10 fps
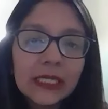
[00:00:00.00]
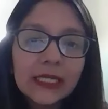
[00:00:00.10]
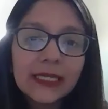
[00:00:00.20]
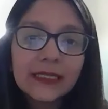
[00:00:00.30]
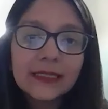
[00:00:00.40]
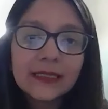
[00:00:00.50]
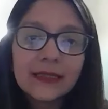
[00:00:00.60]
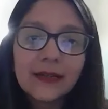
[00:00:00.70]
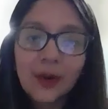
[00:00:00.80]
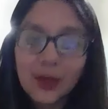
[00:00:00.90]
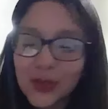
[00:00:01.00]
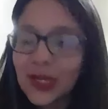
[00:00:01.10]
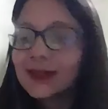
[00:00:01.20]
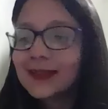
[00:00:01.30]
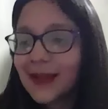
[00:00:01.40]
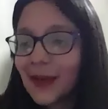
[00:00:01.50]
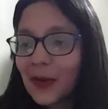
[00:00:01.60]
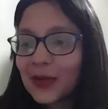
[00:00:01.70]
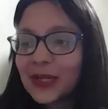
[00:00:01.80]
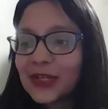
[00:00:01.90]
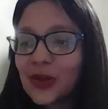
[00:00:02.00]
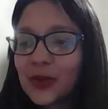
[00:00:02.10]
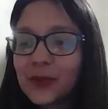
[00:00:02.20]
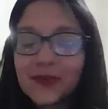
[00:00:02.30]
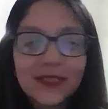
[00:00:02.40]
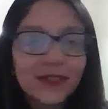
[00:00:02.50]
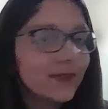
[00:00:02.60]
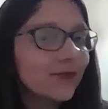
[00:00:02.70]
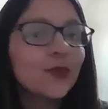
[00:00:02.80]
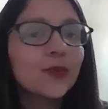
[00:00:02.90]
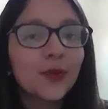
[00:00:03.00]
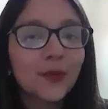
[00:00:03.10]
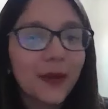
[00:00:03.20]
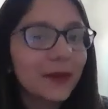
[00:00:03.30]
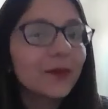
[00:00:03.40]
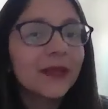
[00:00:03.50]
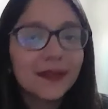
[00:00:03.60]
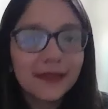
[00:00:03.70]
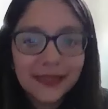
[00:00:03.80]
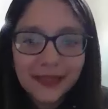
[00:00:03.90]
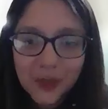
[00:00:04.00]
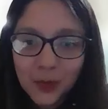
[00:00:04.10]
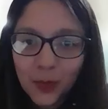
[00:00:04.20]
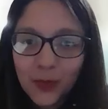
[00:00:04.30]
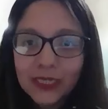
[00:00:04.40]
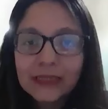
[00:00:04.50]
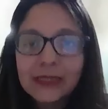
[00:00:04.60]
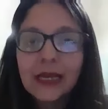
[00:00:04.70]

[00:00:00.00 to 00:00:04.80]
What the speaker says: There is also another thing I wanted to touch on, Pawan sir, if you don't mind me taking 2 more minutes.